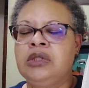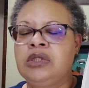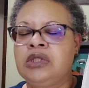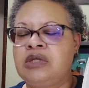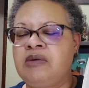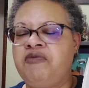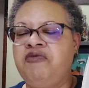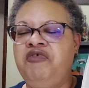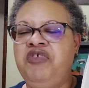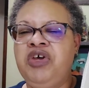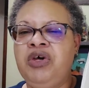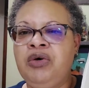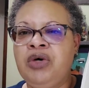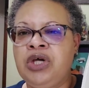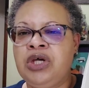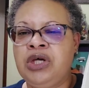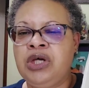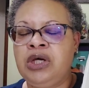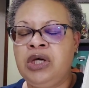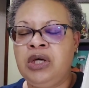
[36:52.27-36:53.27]
some feel
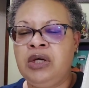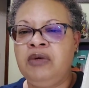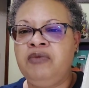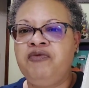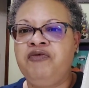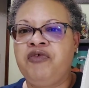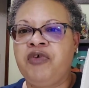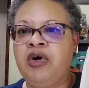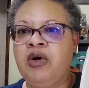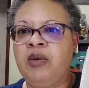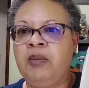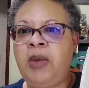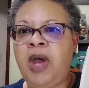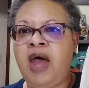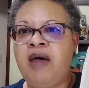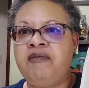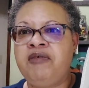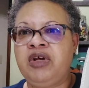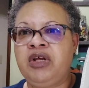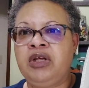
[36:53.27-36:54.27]
good from
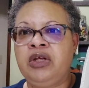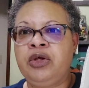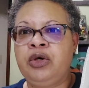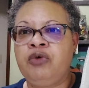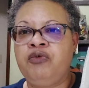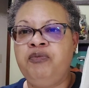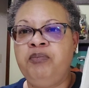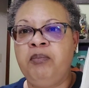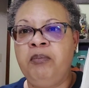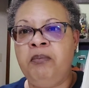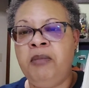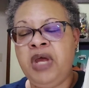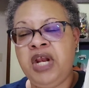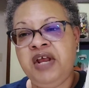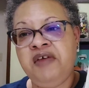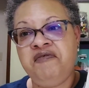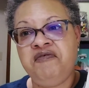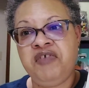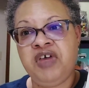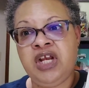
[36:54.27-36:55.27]
having a little
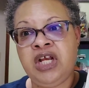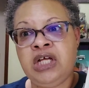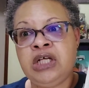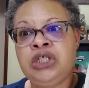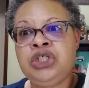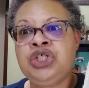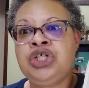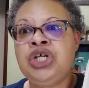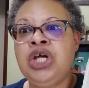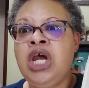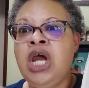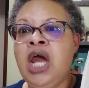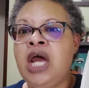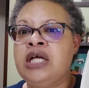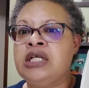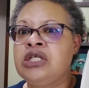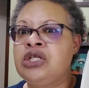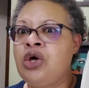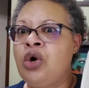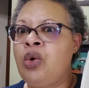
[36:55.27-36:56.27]
mini finish.
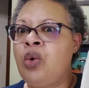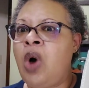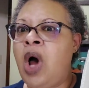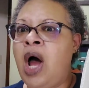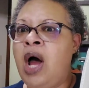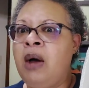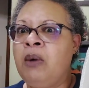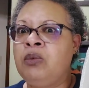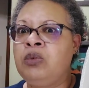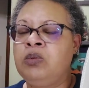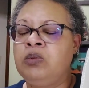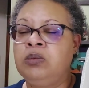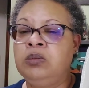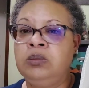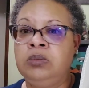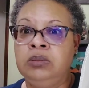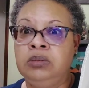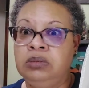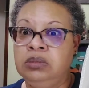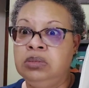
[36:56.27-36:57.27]
And so I
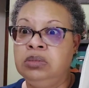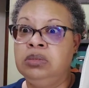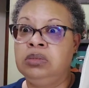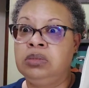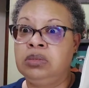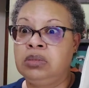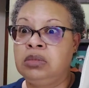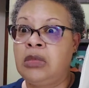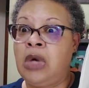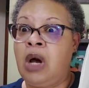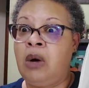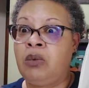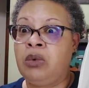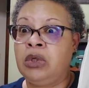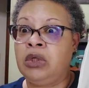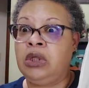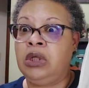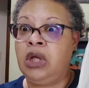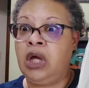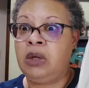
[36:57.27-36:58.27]
I
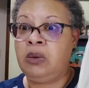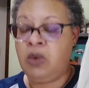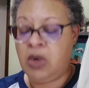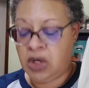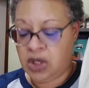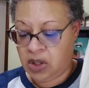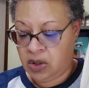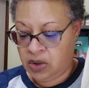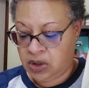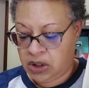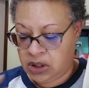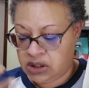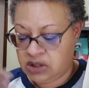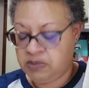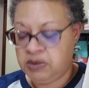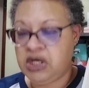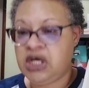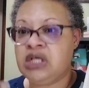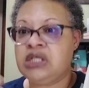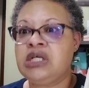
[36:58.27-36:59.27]
really like working on this
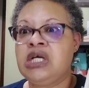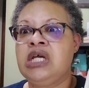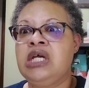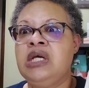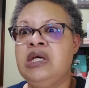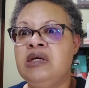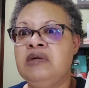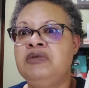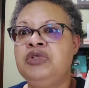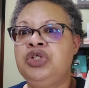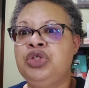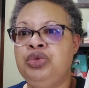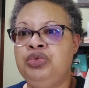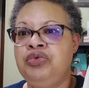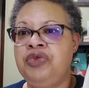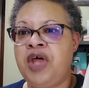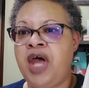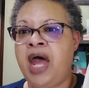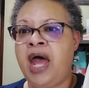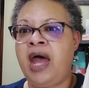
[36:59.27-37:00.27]
because it gives
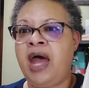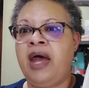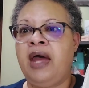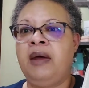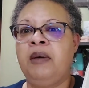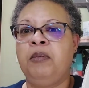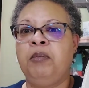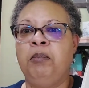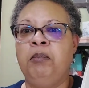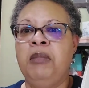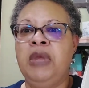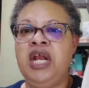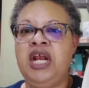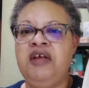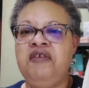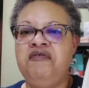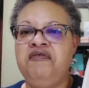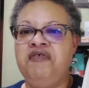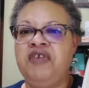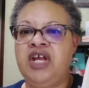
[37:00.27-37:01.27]
you that
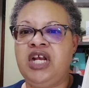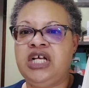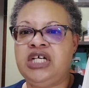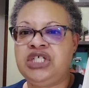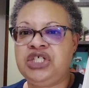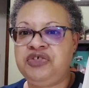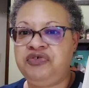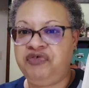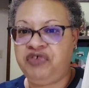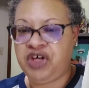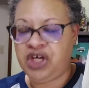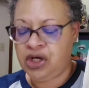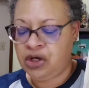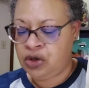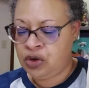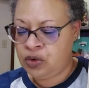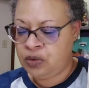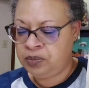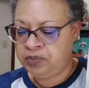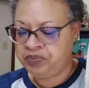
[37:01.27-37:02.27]
mini finish
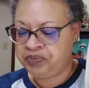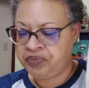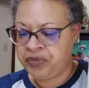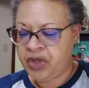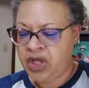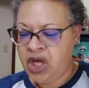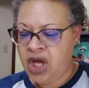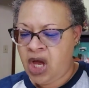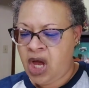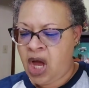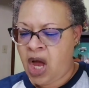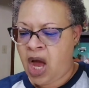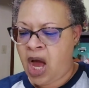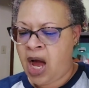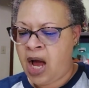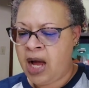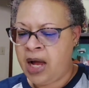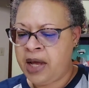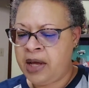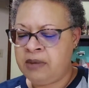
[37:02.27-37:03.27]
feel.
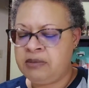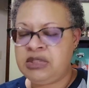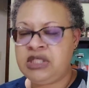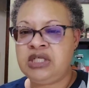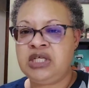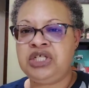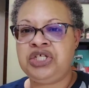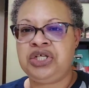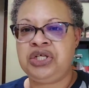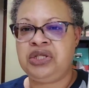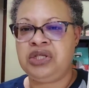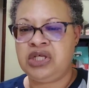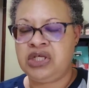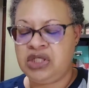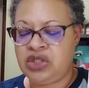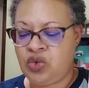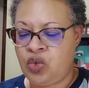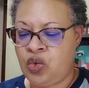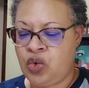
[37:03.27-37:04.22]
I am stitching this